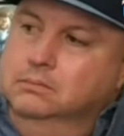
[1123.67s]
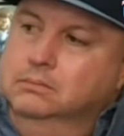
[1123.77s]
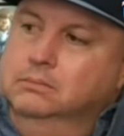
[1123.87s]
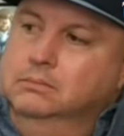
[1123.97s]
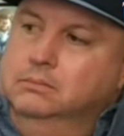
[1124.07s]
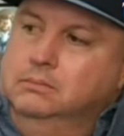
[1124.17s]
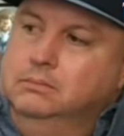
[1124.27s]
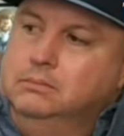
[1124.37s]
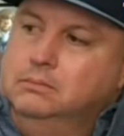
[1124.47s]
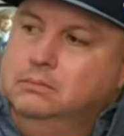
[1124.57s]

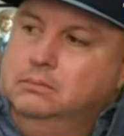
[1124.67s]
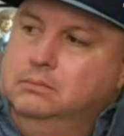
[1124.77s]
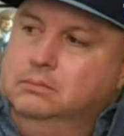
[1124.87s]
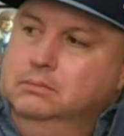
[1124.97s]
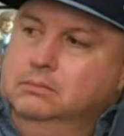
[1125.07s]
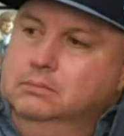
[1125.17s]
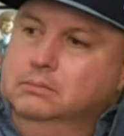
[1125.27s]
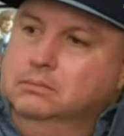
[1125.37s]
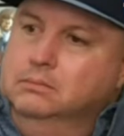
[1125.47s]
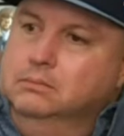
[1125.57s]

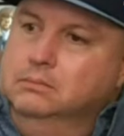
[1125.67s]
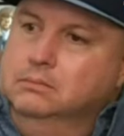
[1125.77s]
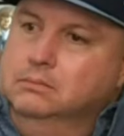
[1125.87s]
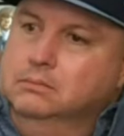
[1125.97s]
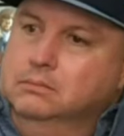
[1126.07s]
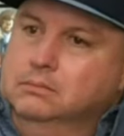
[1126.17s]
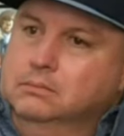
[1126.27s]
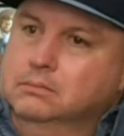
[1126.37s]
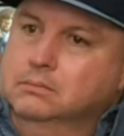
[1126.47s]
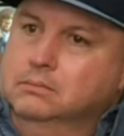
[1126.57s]

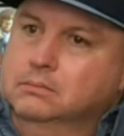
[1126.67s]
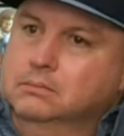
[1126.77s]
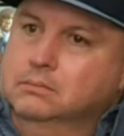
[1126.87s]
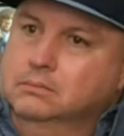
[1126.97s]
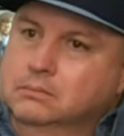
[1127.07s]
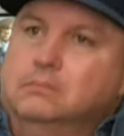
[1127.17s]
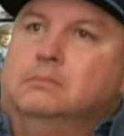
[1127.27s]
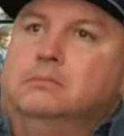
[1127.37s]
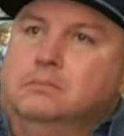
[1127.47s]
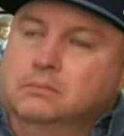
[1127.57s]

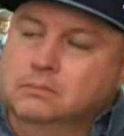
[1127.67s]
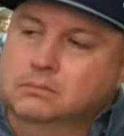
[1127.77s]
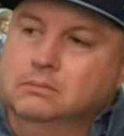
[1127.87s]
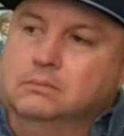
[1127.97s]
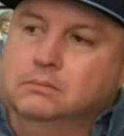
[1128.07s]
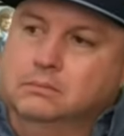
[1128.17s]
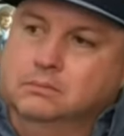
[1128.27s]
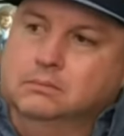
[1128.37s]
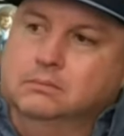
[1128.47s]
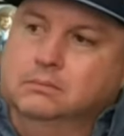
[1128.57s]

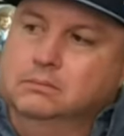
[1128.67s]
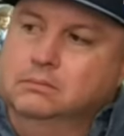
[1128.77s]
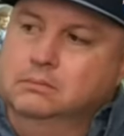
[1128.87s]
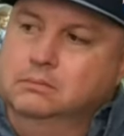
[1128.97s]
(silent)